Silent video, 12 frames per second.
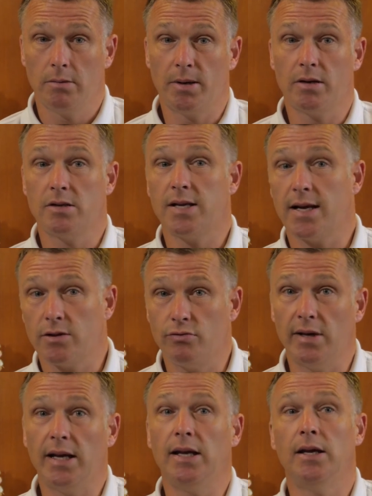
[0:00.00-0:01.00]
Because that's
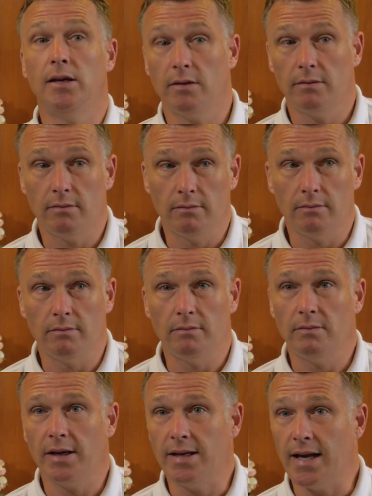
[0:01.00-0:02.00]
really
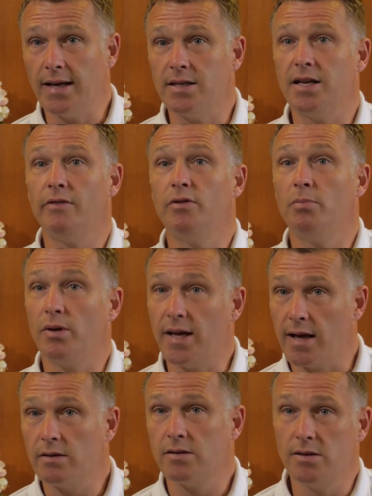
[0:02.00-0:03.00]
ignited everybody
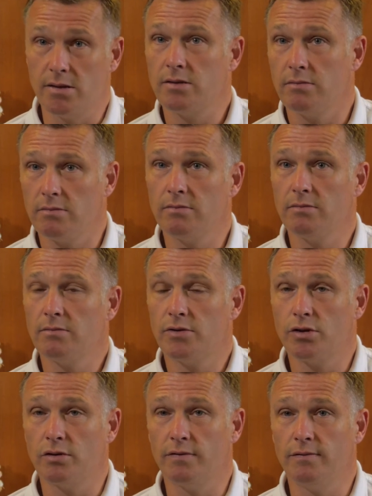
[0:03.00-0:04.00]
else's
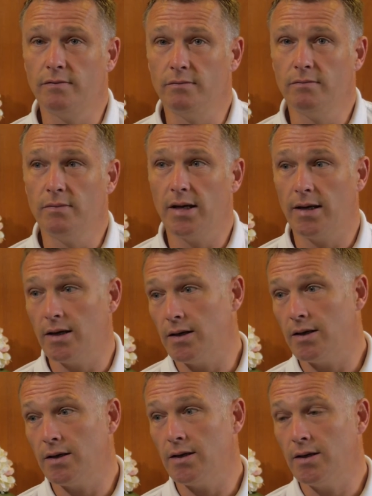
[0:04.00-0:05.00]
sort
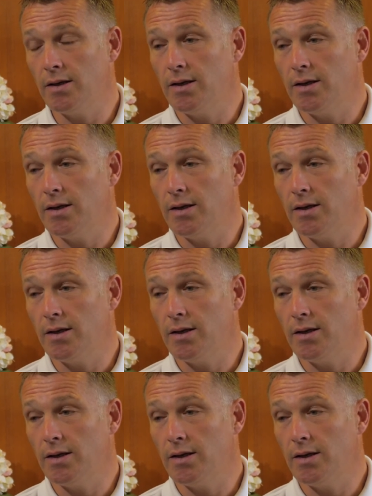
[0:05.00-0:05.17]
of